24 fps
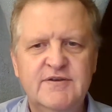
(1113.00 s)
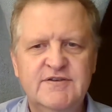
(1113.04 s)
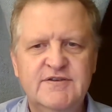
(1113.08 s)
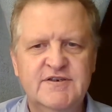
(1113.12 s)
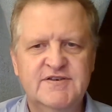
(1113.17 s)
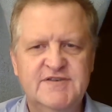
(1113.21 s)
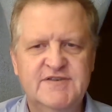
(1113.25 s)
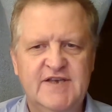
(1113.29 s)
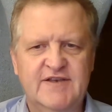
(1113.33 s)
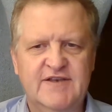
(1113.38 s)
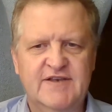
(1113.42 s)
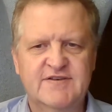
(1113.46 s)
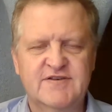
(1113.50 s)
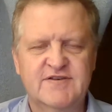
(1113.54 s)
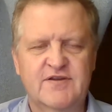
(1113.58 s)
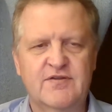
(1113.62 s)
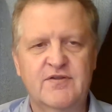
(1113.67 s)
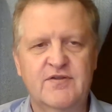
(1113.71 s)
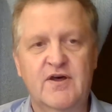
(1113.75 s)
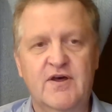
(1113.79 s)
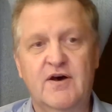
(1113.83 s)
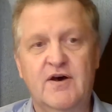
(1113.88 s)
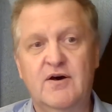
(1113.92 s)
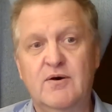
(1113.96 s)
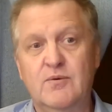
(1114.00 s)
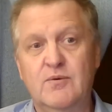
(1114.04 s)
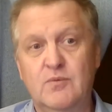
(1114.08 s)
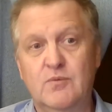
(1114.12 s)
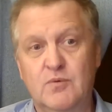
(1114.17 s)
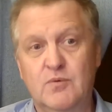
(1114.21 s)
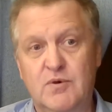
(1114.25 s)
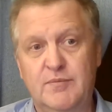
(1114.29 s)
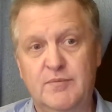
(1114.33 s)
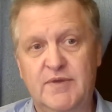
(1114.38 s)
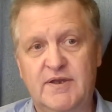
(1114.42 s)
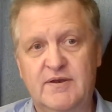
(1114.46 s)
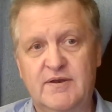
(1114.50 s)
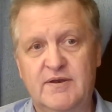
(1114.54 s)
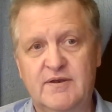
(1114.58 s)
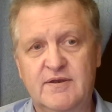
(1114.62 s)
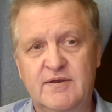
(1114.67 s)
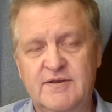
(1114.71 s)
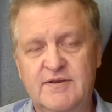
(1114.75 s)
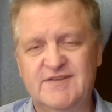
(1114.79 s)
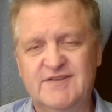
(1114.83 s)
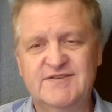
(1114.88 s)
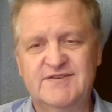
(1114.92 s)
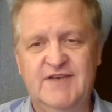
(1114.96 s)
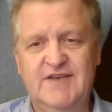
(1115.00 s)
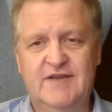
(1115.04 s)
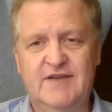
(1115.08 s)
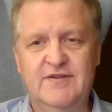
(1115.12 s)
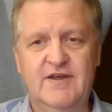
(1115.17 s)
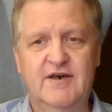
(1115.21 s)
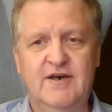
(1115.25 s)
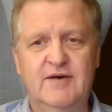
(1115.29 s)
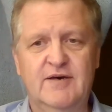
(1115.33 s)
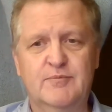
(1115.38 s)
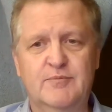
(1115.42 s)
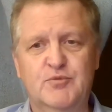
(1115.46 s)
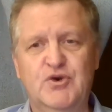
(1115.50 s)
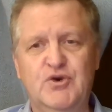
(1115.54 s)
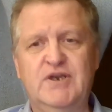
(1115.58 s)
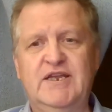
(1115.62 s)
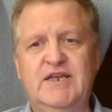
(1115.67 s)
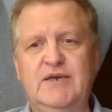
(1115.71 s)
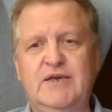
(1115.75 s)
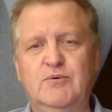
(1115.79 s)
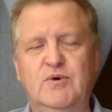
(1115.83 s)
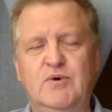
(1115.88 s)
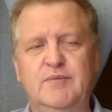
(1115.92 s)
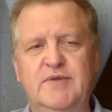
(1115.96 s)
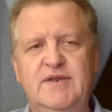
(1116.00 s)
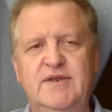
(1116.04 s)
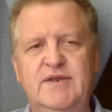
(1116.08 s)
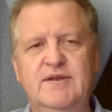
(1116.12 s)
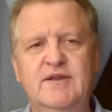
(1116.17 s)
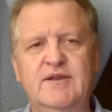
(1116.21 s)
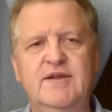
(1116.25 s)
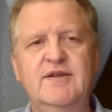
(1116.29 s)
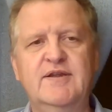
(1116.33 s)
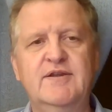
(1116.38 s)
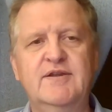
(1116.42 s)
Just says the woman. Doesn't say the pretty woman.